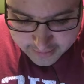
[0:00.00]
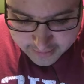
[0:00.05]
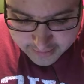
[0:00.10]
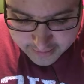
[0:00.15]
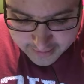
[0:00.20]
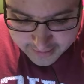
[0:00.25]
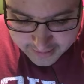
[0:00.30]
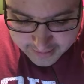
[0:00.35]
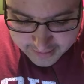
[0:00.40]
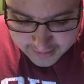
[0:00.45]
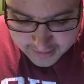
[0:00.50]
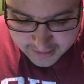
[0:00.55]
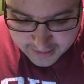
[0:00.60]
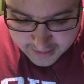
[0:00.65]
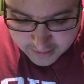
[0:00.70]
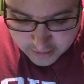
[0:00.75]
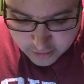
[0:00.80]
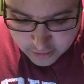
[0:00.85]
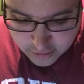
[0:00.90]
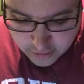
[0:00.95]
stated
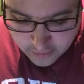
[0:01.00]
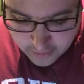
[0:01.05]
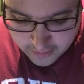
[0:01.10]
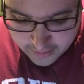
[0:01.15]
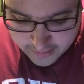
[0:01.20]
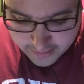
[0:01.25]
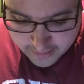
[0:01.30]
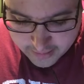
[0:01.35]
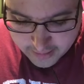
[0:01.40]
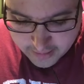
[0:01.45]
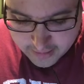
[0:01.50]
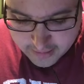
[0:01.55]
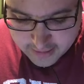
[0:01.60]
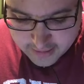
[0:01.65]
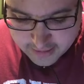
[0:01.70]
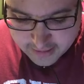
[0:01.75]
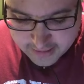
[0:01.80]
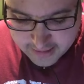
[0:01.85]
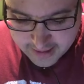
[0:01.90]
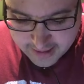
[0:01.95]
they saw
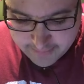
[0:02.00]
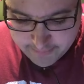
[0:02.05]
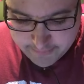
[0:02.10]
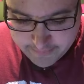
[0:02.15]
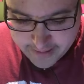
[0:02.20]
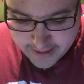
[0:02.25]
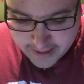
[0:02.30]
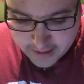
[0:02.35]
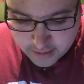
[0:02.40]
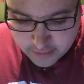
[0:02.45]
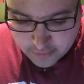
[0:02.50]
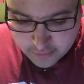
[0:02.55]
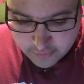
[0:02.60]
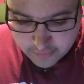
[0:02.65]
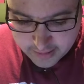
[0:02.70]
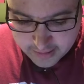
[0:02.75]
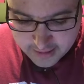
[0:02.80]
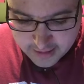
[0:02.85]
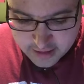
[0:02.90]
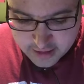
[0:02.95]
the same male who
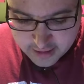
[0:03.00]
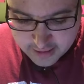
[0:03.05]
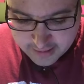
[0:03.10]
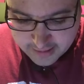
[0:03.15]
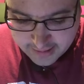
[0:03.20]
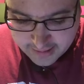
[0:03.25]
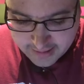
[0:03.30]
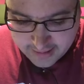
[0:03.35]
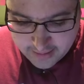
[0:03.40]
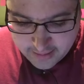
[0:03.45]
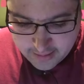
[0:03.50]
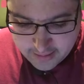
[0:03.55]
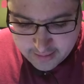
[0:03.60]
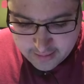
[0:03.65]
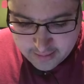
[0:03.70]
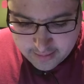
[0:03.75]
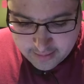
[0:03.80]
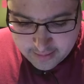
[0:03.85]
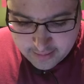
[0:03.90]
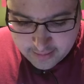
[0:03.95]
allegedly
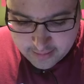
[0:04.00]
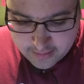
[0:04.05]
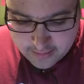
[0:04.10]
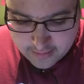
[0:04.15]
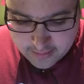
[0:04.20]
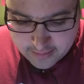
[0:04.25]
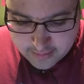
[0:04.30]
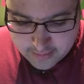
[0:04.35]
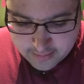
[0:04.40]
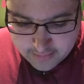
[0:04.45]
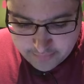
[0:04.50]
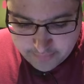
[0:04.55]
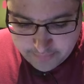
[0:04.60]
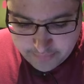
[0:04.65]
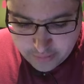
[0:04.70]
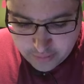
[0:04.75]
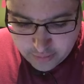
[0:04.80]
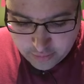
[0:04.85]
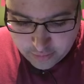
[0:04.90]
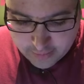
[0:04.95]

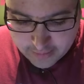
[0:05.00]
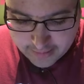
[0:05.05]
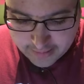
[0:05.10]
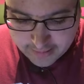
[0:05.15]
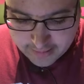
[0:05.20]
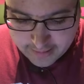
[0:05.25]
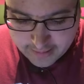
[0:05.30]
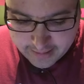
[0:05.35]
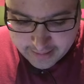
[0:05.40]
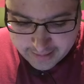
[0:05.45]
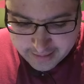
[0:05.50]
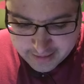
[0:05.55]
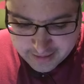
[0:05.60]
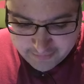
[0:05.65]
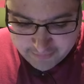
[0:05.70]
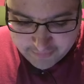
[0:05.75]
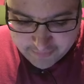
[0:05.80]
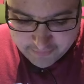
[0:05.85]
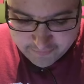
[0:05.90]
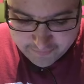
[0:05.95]
pulling a
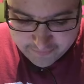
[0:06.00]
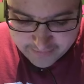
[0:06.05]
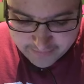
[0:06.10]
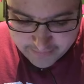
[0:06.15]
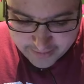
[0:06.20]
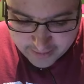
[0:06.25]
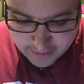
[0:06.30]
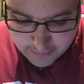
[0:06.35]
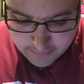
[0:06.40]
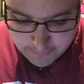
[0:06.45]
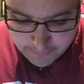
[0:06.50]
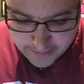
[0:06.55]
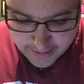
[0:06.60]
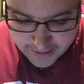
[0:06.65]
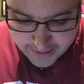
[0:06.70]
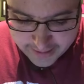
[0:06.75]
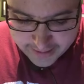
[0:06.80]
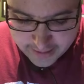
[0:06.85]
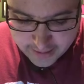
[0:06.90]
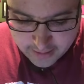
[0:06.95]
different female
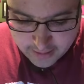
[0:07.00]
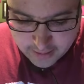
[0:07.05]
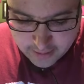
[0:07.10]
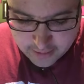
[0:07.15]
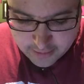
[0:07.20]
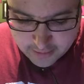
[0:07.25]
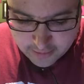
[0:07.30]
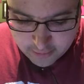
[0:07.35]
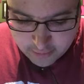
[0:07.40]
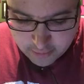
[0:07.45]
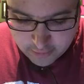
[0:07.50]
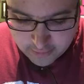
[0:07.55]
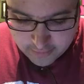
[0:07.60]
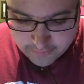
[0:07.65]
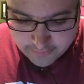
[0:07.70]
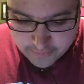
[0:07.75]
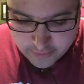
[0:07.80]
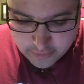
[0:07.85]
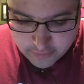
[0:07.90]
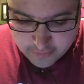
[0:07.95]
by the
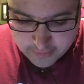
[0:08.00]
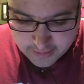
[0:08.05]
arm, who